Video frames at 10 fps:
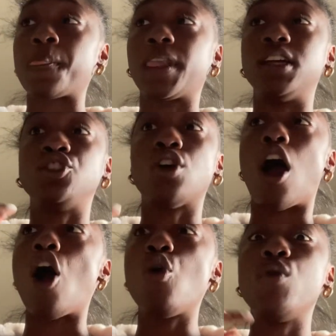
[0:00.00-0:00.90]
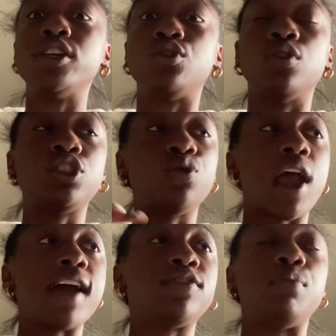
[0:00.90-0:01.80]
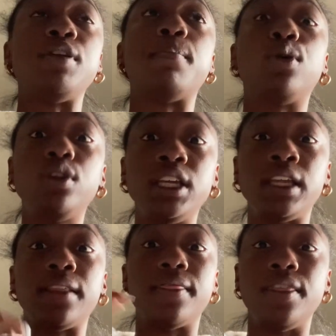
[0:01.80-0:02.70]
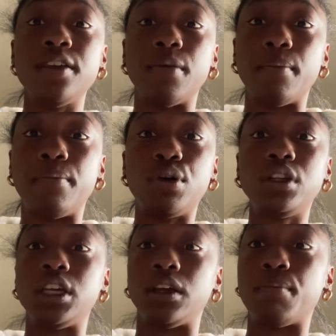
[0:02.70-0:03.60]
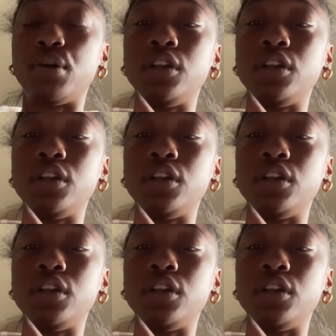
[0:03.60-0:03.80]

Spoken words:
Because you're always going to have to be pulling them, pulling.